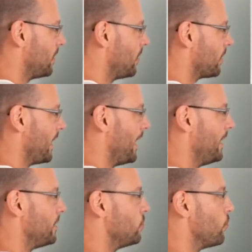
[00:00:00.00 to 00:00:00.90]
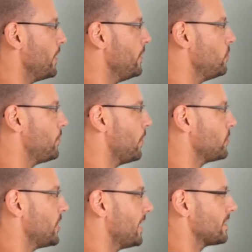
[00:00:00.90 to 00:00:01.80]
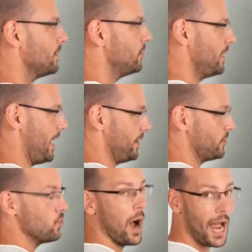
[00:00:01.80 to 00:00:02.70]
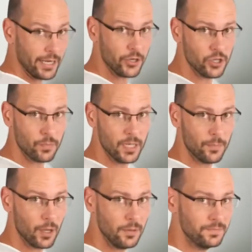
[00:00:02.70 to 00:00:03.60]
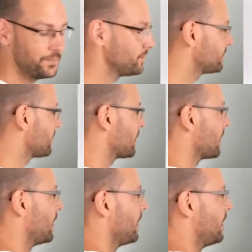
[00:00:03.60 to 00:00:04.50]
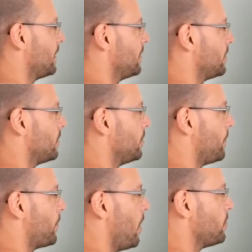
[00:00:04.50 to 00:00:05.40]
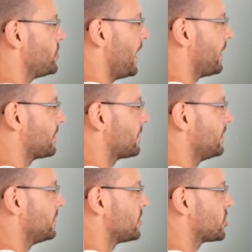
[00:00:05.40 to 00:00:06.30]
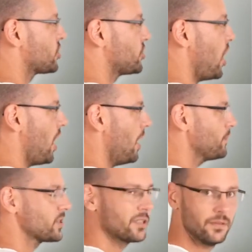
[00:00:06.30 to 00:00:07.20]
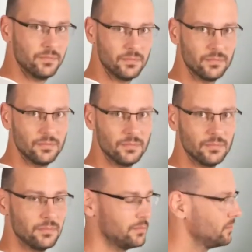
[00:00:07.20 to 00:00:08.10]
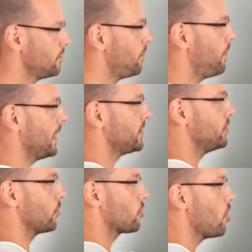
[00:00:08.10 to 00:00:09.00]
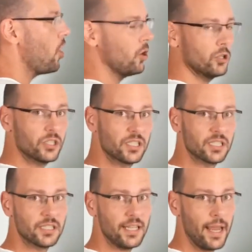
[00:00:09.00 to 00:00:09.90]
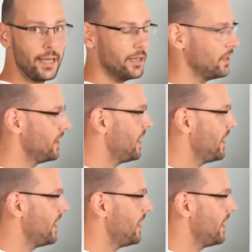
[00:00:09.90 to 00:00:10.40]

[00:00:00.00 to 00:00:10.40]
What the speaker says: okay, you win a new project and you hire new people. The project stops, but your costs stay.